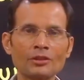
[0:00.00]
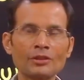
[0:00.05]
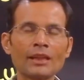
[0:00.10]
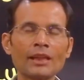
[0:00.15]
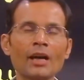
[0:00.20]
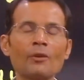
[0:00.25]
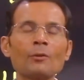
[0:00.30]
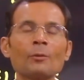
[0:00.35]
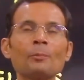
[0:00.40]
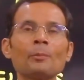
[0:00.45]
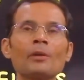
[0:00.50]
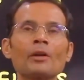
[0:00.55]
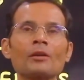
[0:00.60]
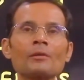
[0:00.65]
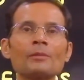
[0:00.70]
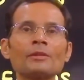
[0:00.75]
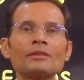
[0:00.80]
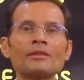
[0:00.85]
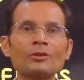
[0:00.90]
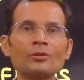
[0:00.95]
They have a
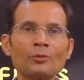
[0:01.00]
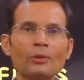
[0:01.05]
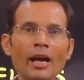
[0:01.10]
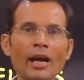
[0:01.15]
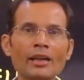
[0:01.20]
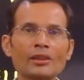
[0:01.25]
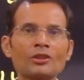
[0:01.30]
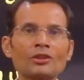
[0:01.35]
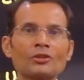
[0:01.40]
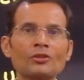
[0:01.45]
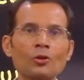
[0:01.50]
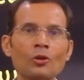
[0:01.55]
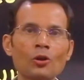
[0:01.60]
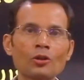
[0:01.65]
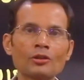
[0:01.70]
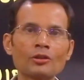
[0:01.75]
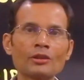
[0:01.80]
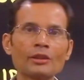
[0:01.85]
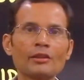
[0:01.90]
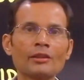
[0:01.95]
permissive action
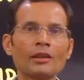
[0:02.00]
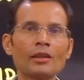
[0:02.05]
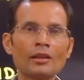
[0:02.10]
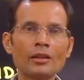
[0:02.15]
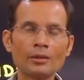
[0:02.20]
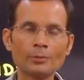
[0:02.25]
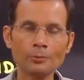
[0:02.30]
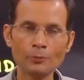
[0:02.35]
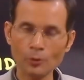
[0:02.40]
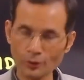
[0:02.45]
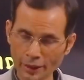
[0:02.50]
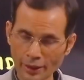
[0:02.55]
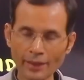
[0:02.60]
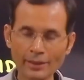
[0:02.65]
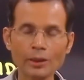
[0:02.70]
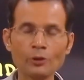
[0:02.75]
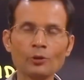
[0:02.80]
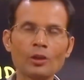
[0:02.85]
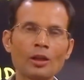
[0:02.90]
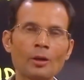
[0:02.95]
on
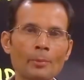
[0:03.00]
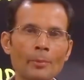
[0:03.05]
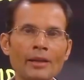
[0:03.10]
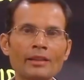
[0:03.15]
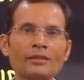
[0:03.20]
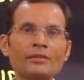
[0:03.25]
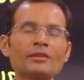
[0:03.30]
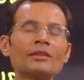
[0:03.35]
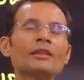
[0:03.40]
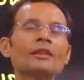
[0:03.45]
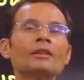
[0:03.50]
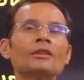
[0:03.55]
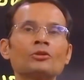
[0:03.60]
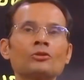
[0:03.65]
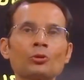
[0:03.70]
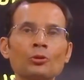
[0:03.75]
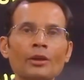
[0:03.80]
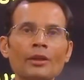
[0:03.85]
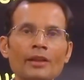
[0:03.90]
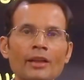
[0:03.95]
catecholamines.
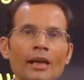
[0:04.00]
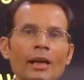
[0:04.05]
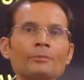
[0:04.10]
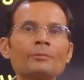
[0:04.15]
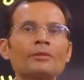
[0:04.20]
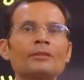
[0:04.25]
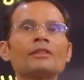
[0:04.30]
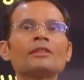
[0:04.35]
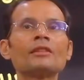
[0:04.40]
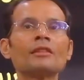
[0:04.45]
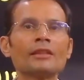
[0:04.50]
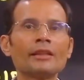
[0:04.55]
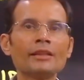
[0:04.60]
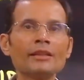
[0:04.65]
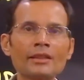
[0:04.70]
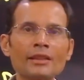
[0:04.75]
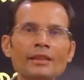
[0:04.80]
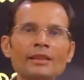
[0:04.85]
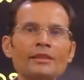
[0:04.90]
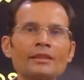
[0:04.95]
So it helps in
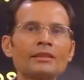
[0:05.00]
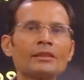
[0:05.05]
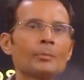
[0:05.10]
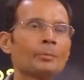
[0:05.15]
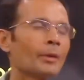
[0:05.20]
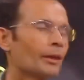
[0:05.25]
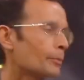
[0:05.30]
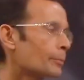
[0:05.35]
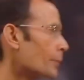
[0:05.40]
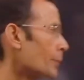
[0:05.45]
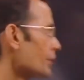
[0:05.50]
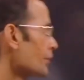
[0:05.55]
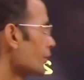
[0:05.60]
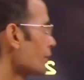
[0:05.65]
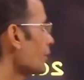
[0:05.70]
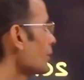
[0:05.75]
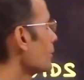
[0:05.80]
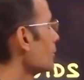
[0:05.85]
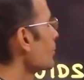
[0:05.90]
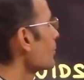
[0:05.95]
increasing the blood
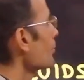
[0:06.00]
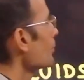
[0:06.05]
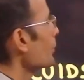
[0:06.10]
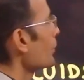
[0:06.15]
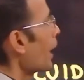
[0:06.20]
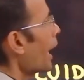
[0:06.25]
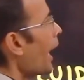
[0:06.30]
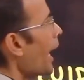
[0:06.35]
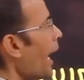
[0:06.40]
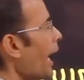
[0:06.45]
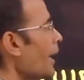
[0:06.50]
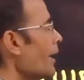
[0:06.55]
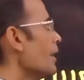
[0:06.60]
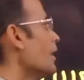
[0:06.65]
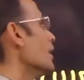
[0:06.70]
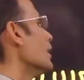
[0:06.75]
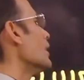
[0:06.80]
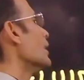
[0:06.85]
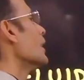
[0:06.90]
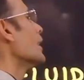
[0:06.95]
pressure.
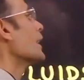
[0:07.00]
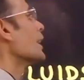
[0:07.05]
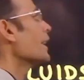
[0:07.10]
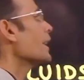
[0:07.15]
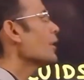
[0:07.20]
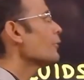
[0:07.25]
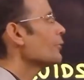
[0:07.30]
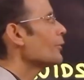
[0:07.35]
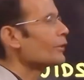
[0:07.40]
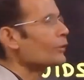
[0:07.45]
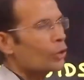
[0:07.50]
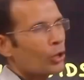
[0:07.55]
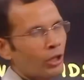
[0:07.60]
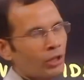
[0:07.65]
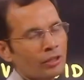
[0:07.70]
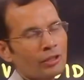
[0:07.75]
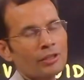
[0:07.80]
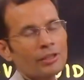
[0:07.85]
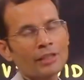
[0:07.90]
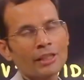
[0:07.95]
And if at
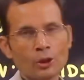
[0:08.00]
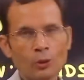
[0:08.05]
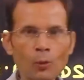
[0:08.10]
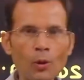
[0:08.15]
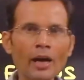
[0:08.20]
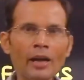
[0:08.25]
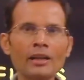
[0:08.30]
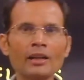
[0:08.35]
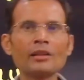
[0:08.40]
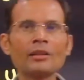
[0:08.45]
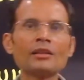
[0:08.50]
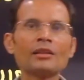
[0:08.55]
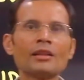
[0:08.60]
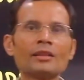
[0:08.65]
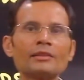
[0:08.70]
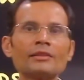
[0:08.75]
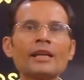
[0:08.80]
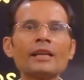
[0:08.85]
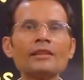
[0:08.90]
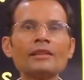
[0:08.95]
all required,
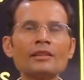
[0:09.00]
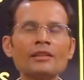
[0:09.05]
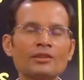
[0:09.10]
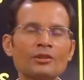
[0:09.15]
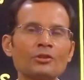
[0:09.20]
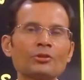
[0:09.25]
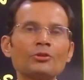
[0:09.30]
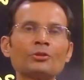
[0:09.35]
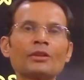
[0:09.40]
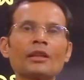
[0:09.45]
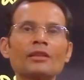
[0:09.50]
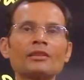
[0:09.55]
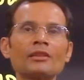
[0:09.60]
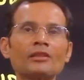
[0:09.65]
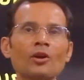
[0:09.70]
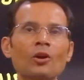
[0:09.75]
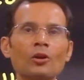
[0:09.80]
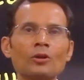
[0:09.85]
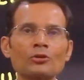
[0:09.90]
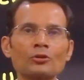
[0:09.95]
then you
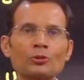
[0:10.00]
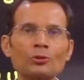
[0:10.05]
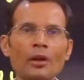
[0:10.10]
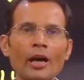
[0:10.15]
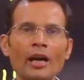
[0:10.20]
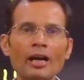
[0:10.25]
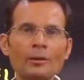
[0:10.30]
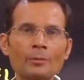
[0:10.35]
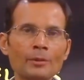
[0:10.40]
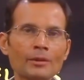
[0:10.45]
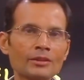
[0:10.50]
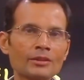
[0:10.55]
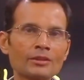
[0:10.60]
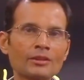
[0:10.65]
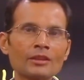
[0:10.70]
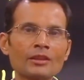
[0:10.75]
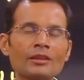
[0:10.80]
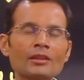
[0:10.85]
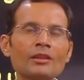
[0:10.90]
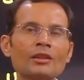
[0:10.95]
can also
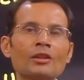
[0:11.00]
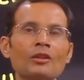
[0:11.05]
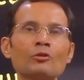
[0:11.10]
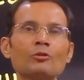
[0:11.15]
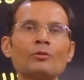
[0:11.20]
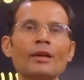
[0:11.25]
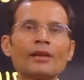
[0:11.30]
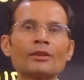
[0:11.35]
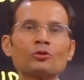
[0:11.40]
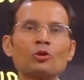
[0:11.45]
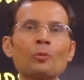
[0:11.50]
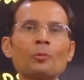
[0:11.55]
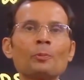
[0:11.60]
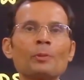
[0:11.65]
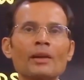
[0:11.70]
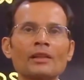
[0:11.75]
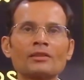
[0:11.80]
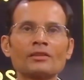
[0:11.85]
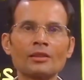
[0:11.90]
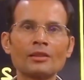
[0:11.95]
administer
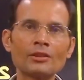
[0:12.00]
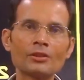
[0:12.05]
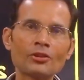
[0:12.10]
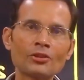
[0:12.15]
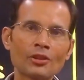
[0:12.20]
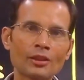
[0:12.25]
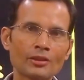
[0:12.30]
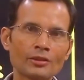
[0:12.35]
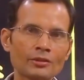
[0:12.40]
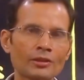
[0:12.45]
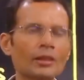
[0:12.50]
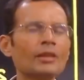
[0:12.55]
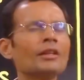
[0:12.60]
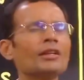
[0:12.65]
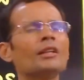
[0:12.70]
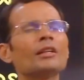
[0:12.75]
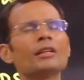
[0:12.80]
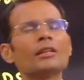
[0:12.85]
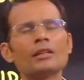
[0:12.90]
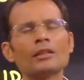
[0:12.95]
vasopressor drugs,
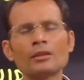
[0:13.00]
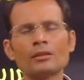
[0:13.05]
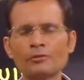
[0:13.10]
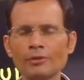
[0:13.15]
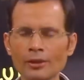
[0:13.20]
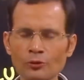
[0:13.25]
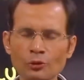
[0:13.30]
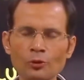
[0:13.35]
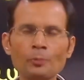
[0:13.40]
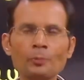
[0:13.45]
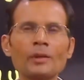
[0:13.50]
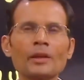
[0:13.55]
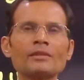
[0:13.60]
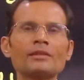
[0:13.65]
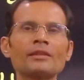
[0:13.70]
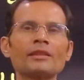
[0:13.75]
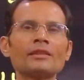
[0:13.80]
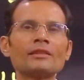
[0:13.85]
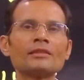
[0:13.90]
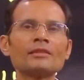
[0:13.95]

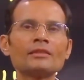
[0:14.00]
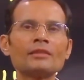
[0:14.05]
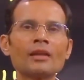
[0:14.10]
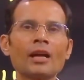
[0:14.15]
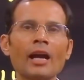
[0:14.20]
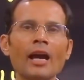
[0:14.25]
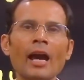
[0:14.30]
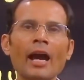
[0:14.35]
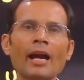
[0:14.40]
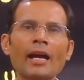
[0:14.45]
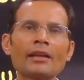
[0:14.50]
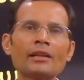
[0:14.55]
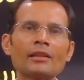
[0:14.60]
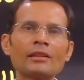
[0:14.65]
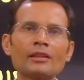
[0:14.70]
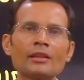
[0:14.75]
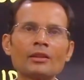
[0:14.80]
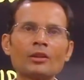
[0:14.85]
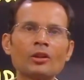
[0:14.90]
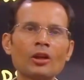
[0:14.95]
vasopressin, and
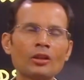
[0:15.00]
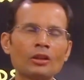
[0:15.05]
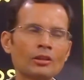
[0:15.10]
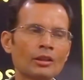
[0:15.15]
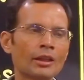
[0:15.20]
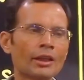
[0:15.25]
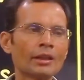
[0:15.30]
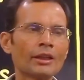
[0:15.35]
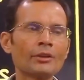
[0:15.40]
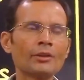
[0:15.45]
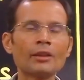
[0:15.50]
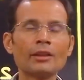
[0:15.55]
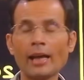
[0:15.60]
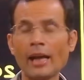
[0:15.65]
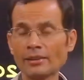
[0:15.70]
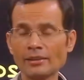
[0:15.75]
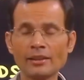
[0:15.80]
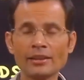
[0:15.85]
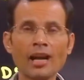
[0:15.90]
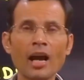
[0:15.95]

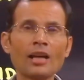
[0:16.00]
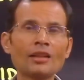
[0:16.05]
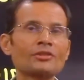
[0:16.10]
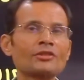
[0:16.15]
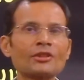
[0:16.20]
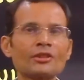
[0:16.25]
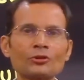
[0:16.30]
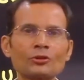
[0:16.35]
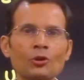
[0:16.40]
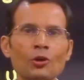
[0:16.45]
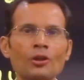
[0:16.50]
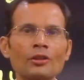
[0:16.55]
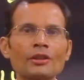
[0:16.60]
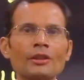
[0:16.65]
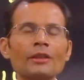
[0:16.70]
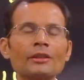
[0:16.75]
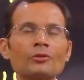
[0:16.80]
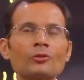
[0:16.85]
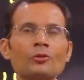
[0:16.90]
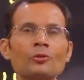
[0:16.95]
as a last resort,
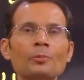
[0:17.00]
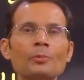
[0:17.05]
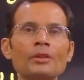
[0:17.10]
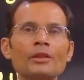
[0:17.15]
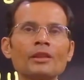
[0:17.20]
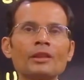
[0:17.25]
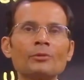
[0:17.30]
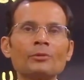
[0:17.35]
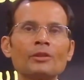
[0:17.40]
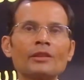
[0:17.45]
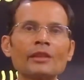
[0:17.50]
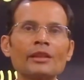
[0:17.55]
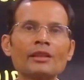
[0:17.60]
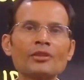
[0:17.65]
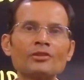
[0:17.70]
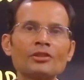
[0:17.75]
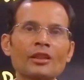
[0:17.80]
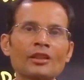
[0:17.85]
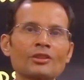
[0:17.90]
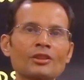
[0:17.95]
it could be even
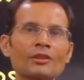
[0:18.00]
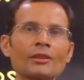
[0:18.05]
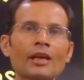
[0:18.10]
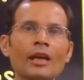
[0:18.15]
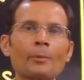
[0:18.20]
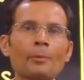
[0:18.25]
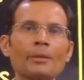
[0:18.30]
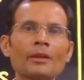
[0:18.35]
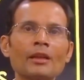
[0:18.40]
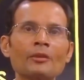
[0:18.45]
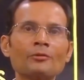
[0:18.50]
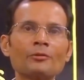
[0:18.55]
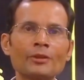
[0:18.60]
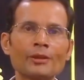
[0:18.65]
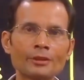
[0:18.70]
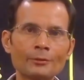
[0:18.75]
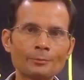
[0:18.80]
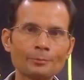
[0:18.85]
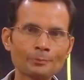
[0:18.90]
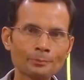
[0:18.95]
injection
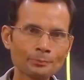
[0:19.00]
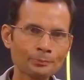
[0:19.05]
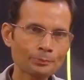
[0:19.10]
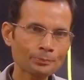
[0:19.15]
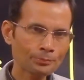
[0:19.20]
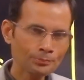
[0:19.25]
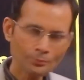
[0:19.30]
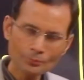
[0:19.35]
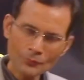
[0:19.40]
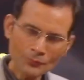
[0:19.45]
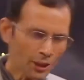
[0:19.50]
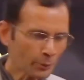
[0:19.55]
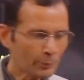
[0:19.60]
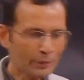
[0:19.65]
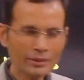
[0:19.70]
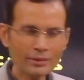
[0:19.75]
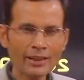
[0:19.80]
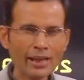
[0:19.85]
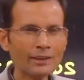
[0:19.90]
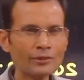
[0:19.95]
epinephrine.
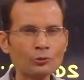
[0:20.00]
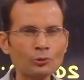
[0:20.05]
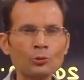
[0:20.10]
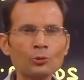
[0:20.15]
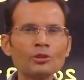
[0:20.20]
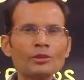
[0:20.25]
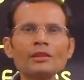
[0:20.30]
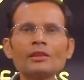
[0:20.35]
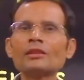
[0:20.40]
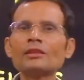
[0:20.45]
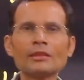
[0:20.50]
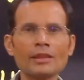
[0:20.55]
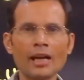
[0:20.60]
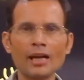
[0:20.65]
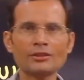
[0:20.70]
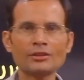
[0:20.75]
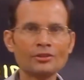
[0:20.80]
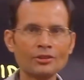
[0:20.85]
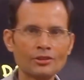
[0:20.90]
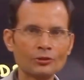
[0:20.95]
But that's only a
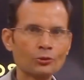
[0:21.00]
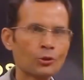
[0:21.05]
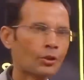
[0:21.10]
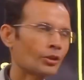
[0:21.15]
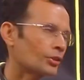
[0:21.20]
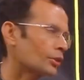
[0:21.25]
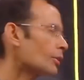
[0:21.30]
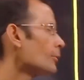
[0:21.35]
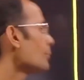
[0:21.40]
last resort.